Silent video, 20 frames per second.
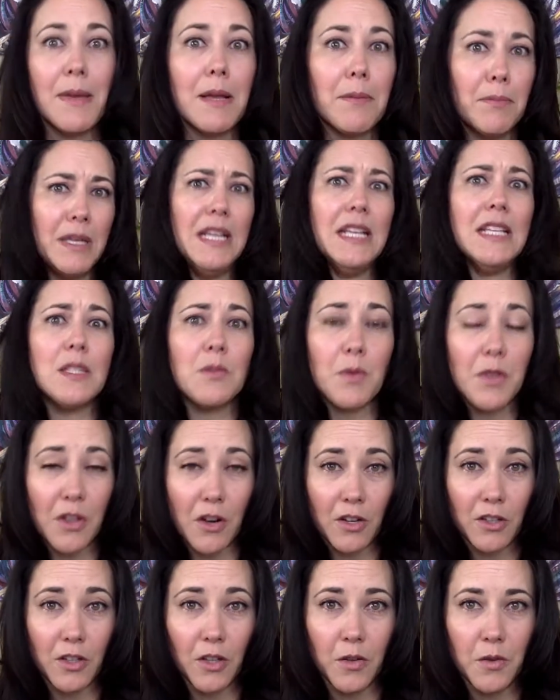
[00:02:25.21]
peace with
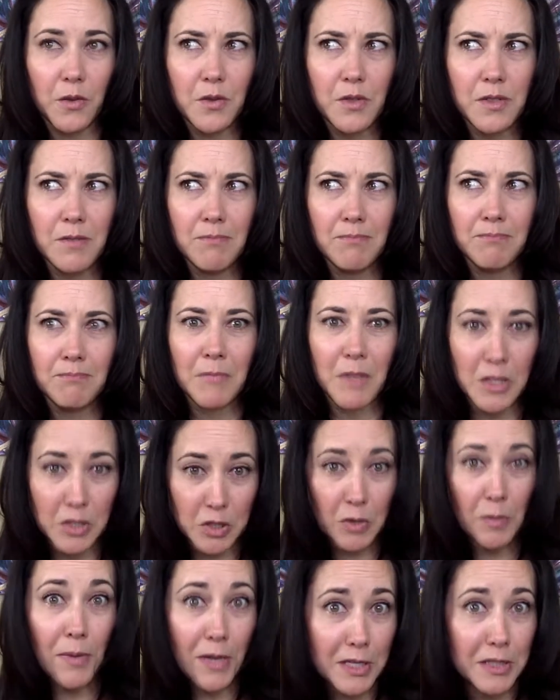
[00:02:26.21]
our clothes,
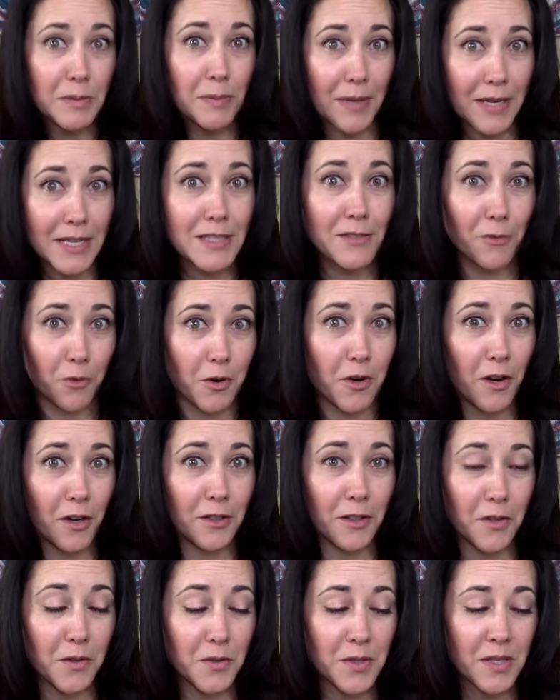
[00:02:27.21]
to make space for our
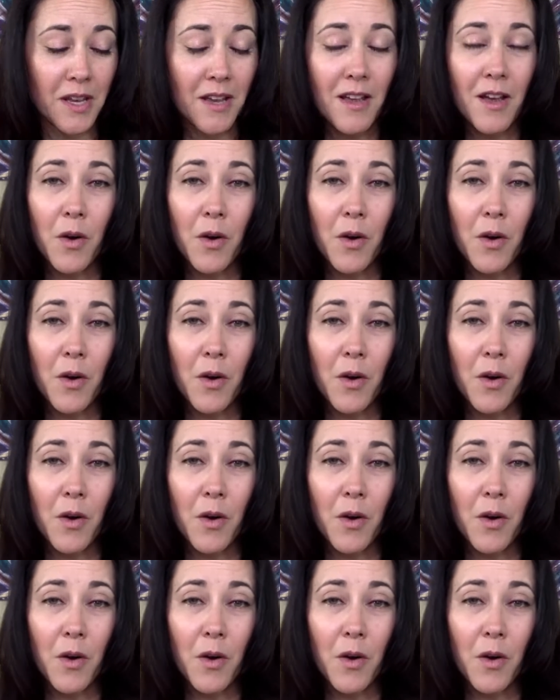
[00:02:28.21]
clothes.